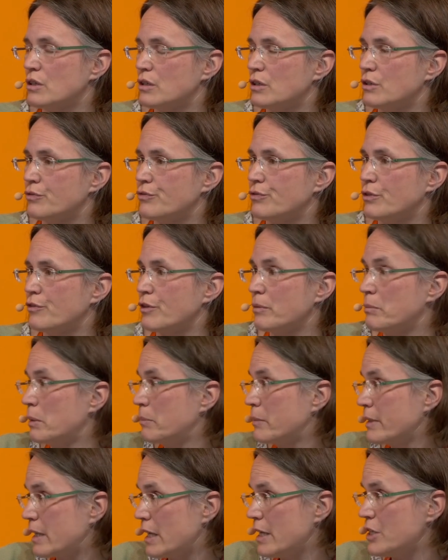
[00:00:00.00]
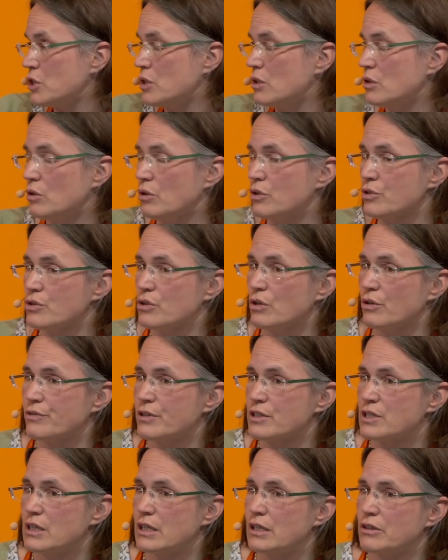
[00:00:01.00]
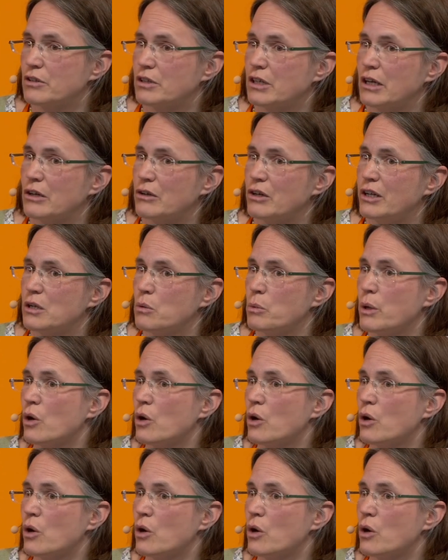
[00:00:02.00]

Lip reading: of implementation also of the scenario calculator,